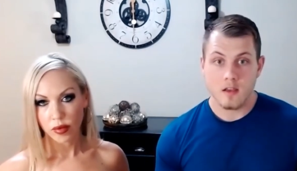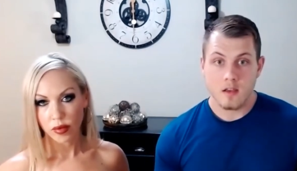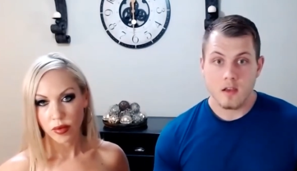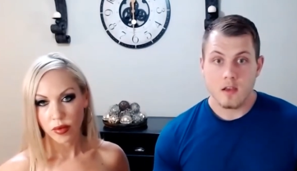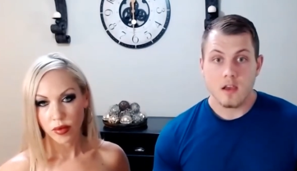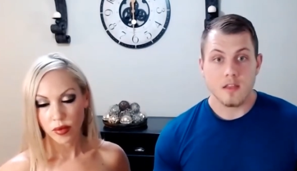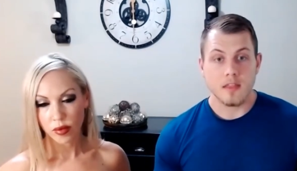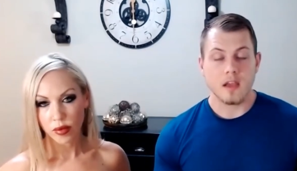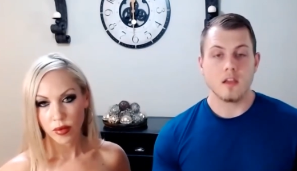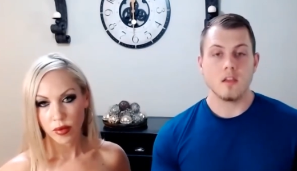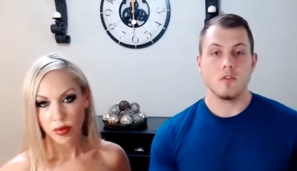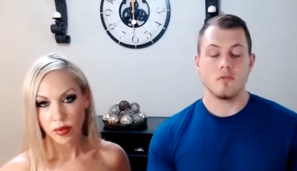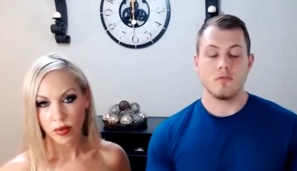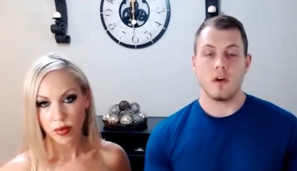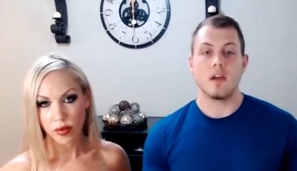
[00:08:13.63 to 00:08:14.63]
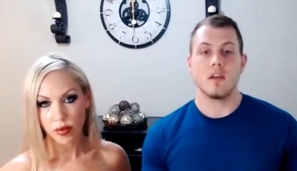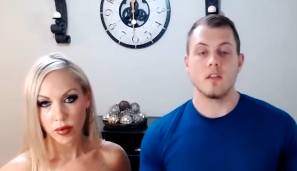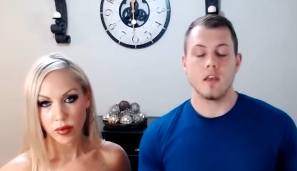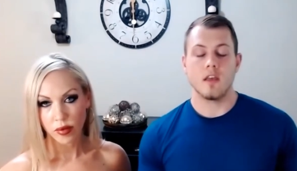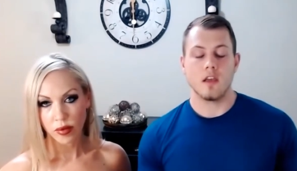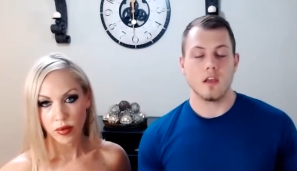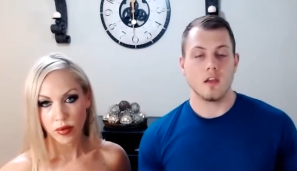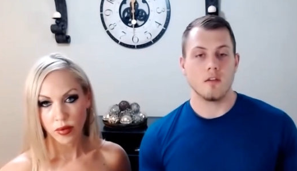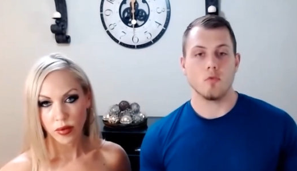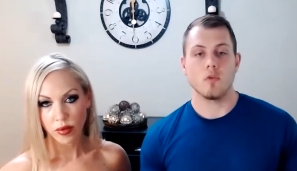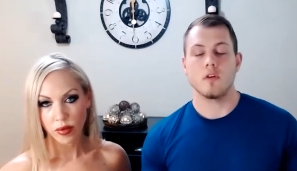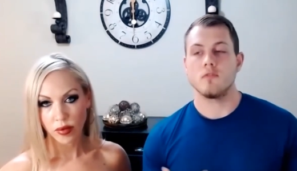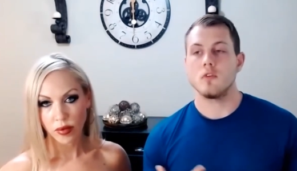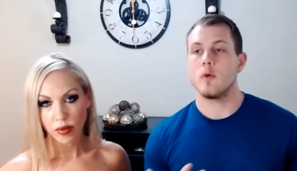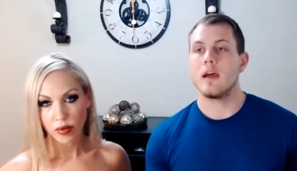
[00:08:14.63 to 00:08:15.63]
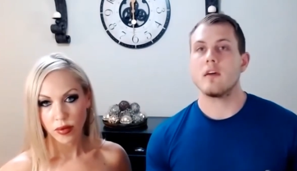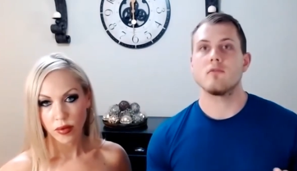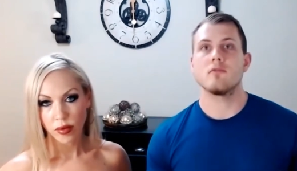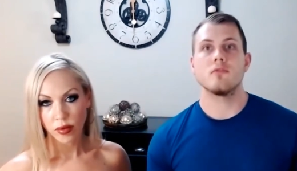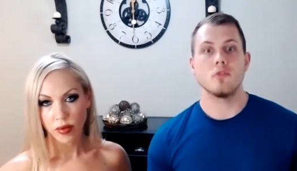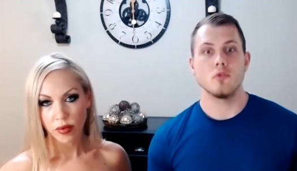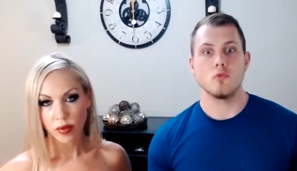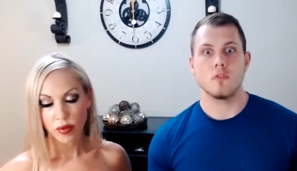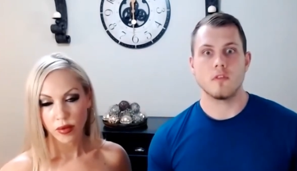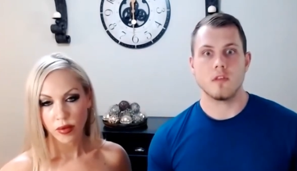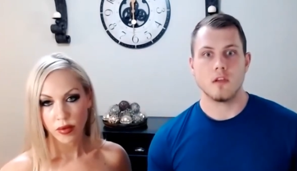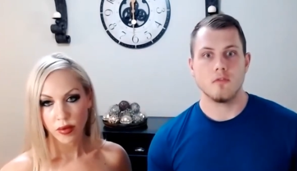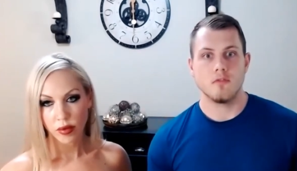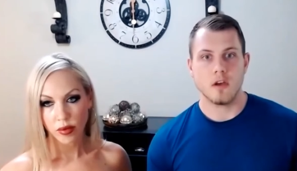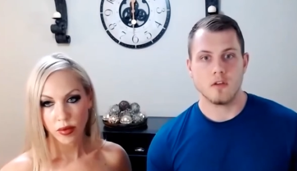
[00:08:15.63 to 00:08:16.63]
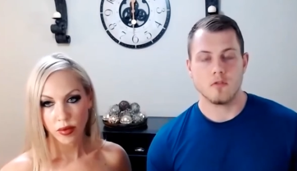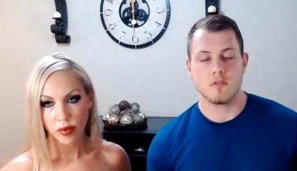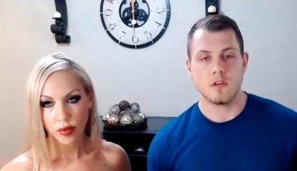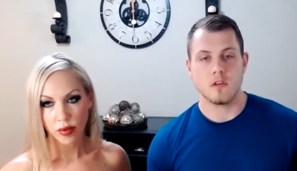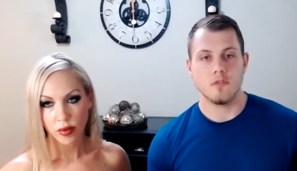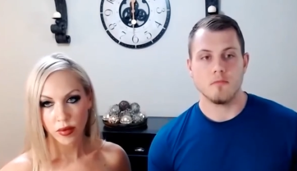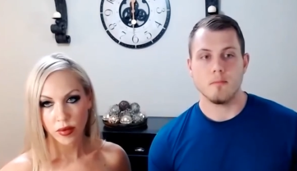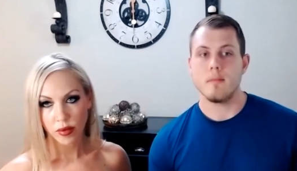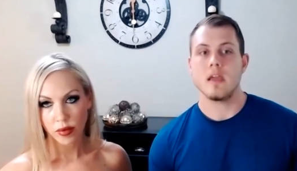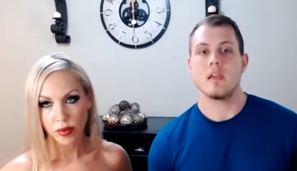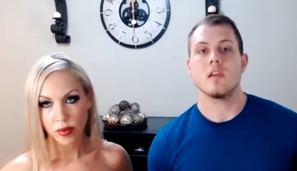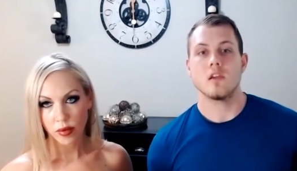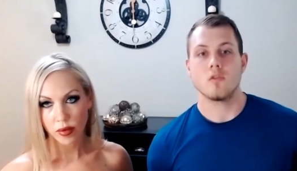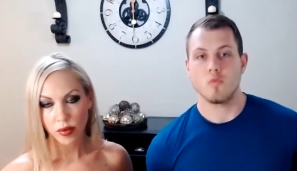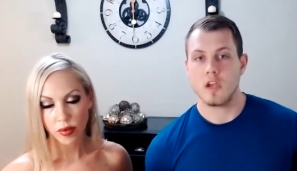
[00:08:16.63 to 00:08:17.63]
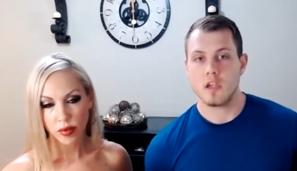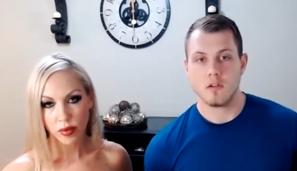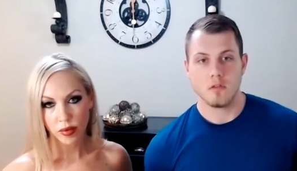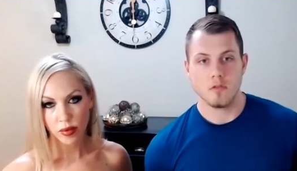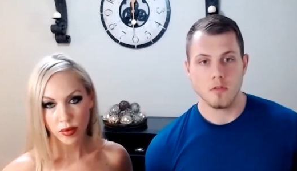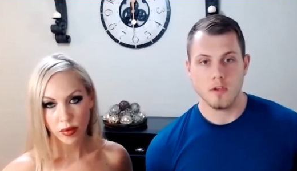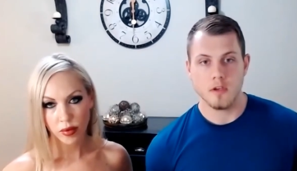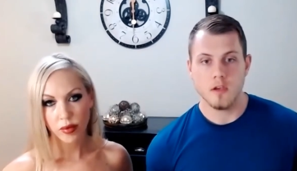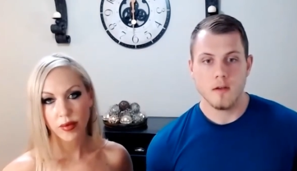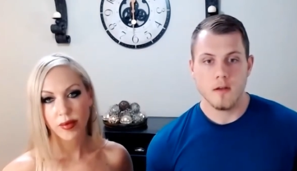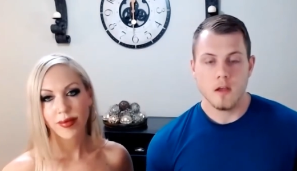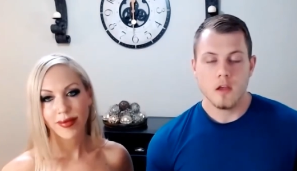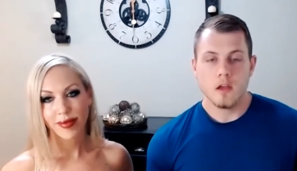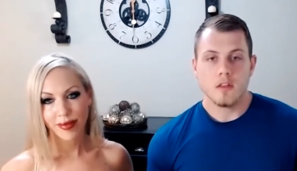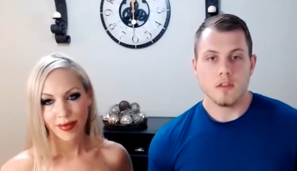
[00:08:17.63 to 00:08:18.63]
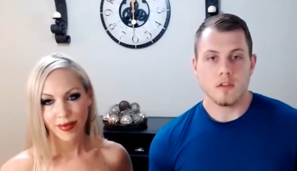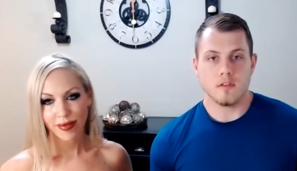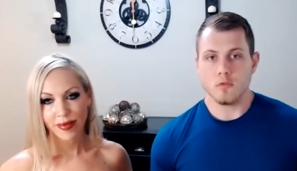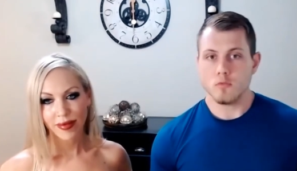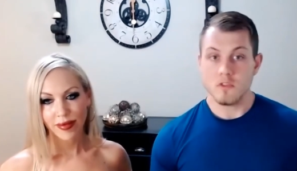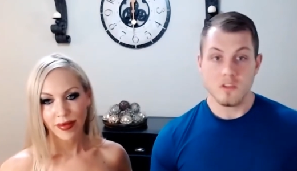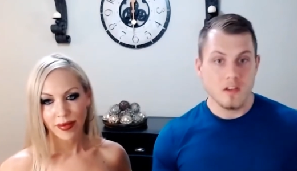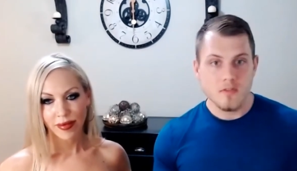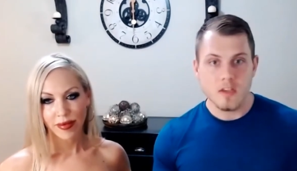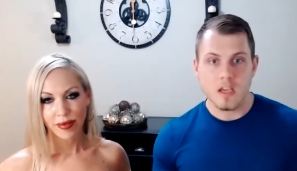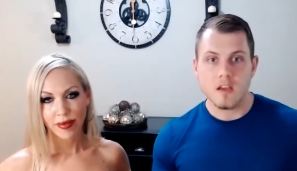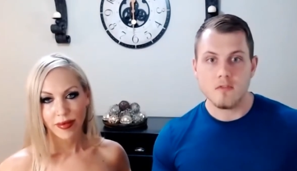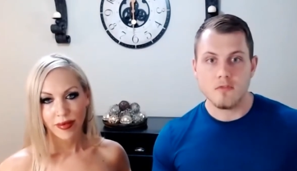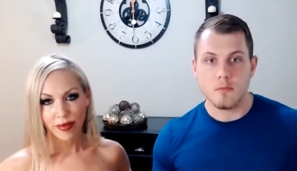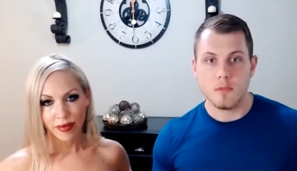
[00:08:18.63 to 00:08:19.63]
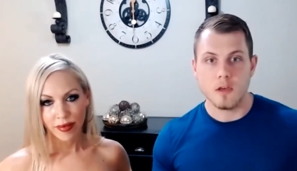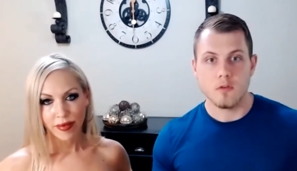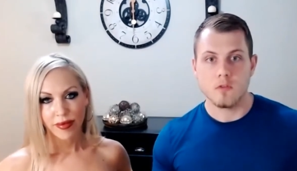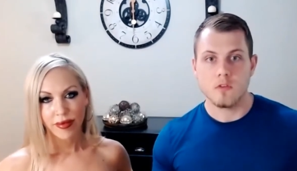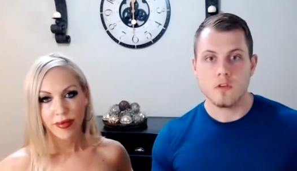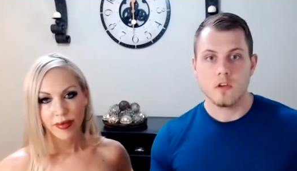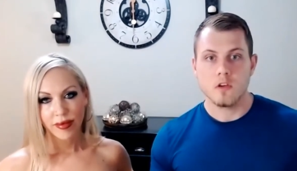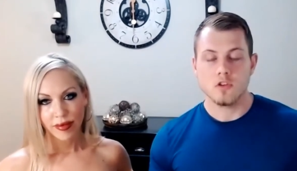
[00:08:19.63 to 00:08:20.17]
Speaker 1: and that you find like, or if you have foods that you find yourself making regularly, then don't deviate from those.